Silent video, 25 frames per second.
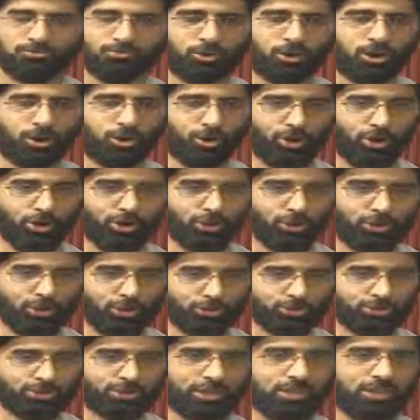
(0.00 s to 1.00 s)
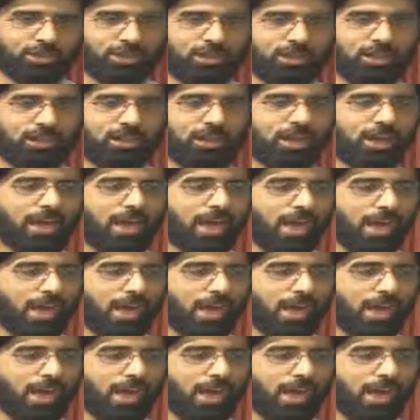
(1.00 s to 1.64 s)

for her ghusl